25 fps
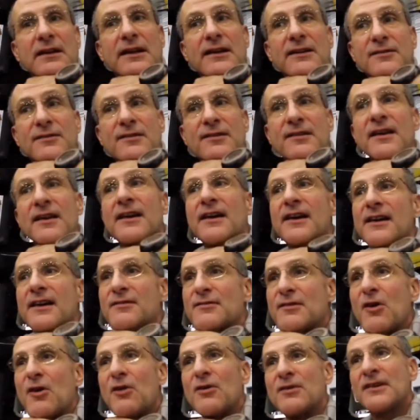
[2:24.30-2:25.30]

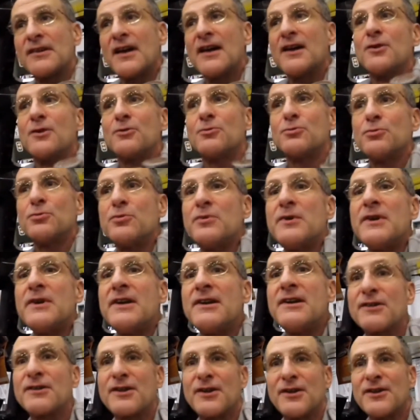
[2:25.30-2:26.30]
It's called
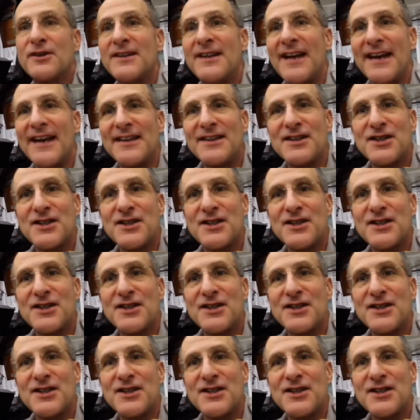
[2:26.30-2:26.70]
real good